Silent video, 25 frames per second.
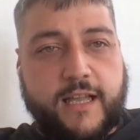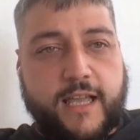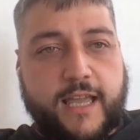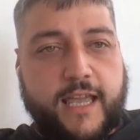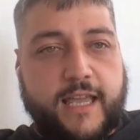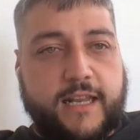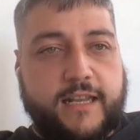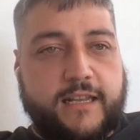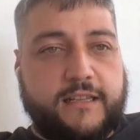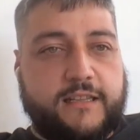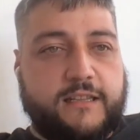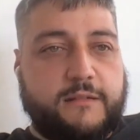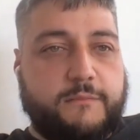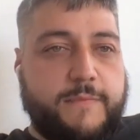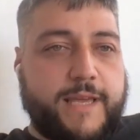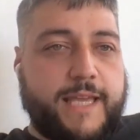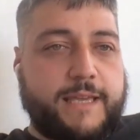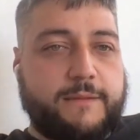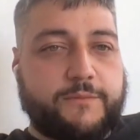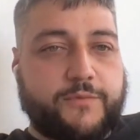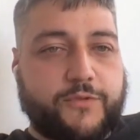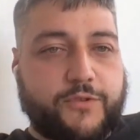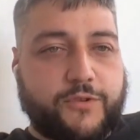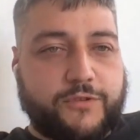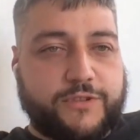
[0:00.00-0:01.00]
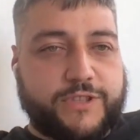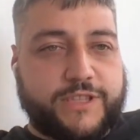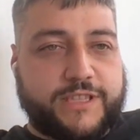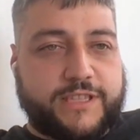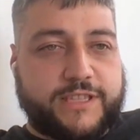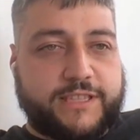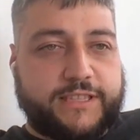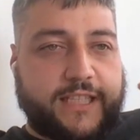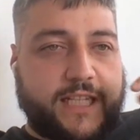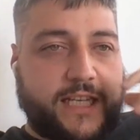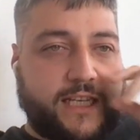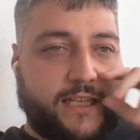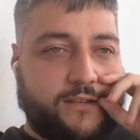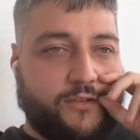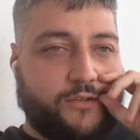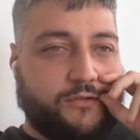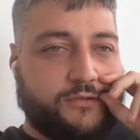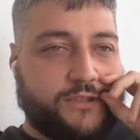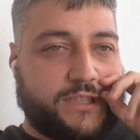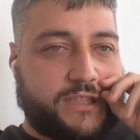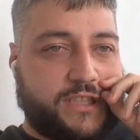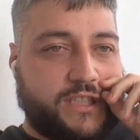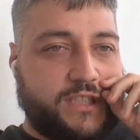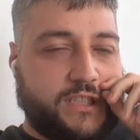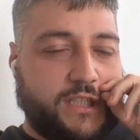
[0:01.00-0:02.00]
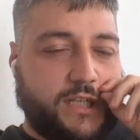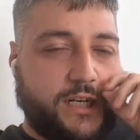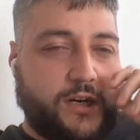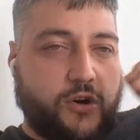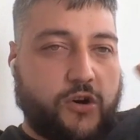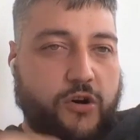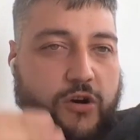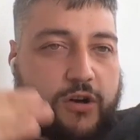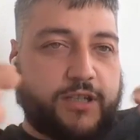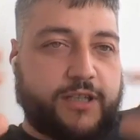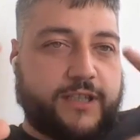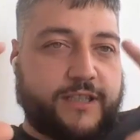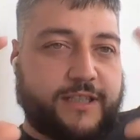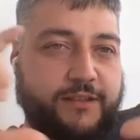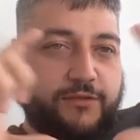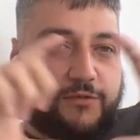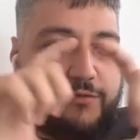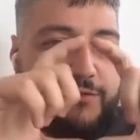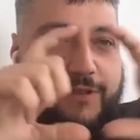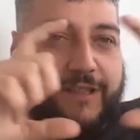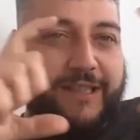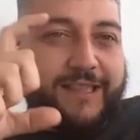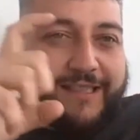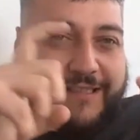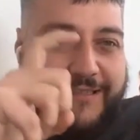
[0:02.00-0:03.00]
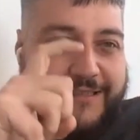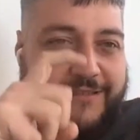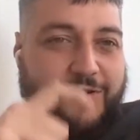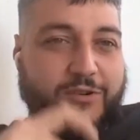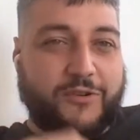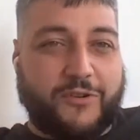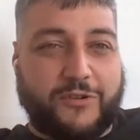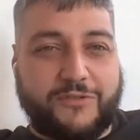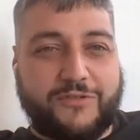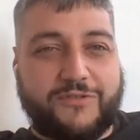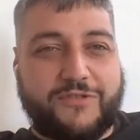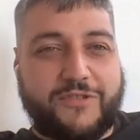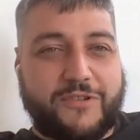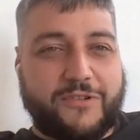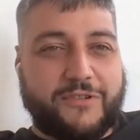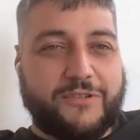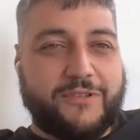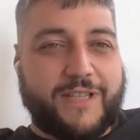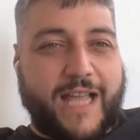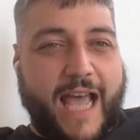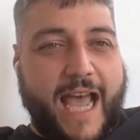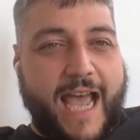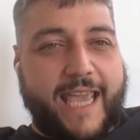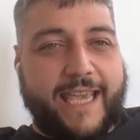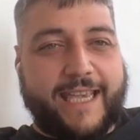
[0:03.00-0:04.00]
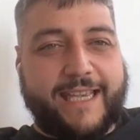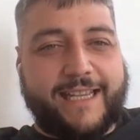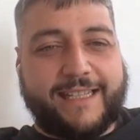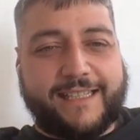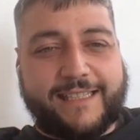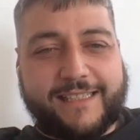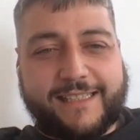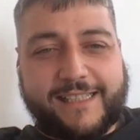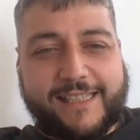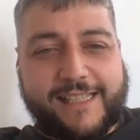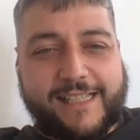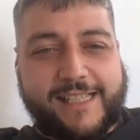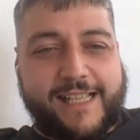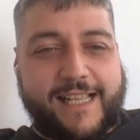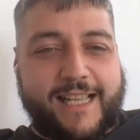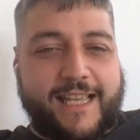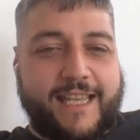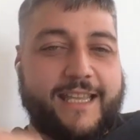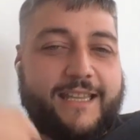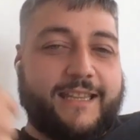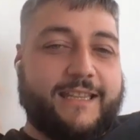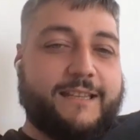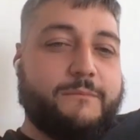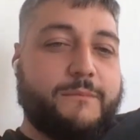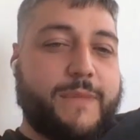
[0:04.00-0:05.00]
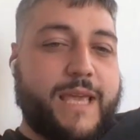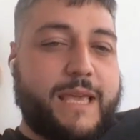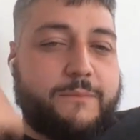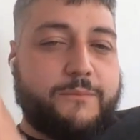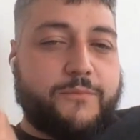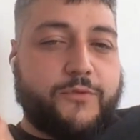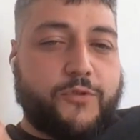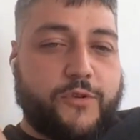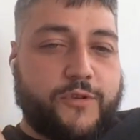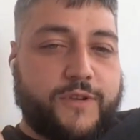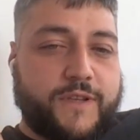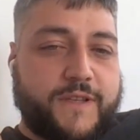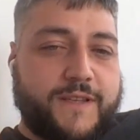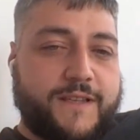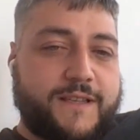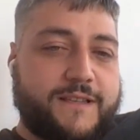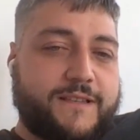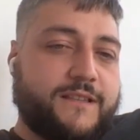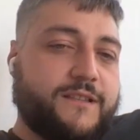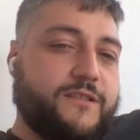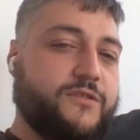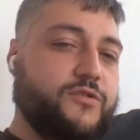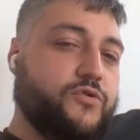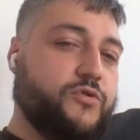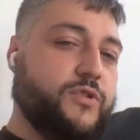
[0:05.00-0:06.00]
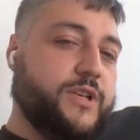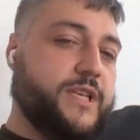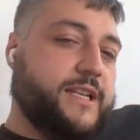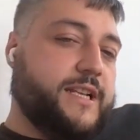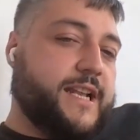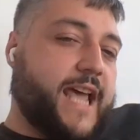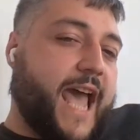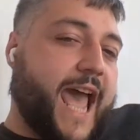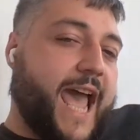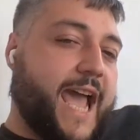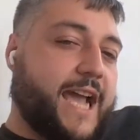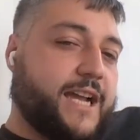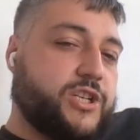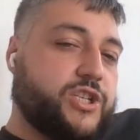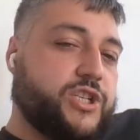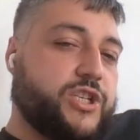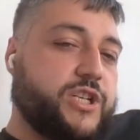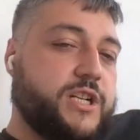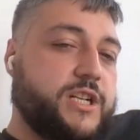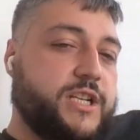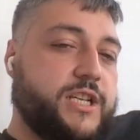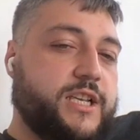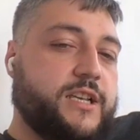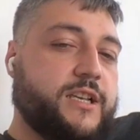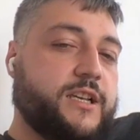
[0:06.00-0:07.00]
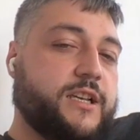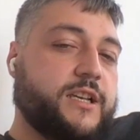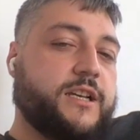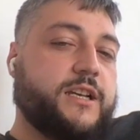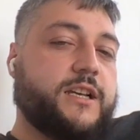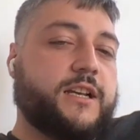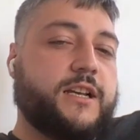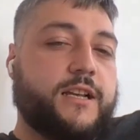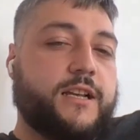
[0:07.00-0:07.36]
And in the main process, like notice in the corner, this console icon, in the main process, you can actually